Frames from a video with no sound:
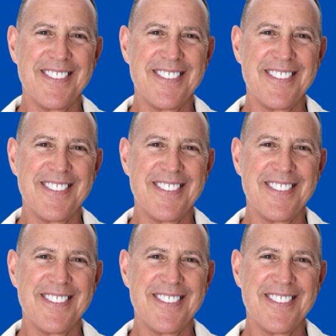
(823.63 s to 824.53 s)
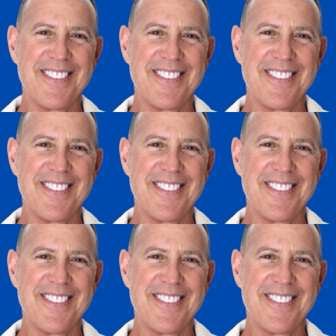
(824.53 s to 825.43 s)

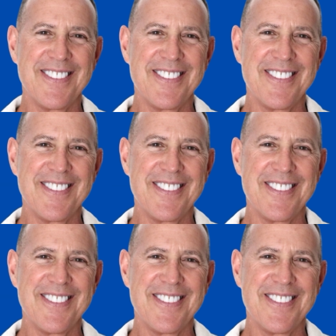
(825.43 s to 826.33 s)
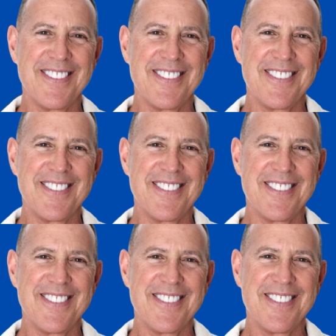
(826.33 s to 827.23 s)

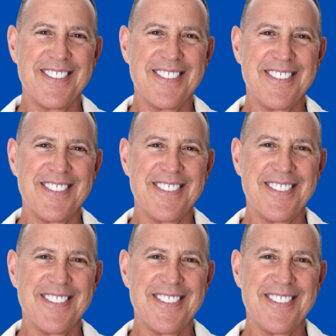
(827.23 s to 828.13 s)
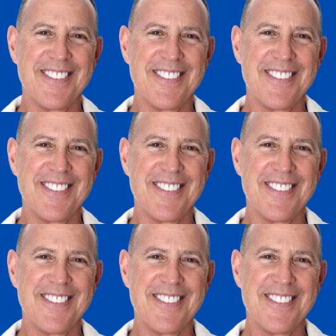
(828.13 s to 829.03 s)

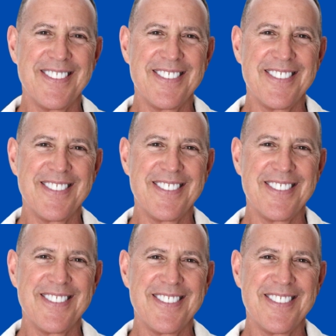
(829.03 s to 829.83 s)
[no speech]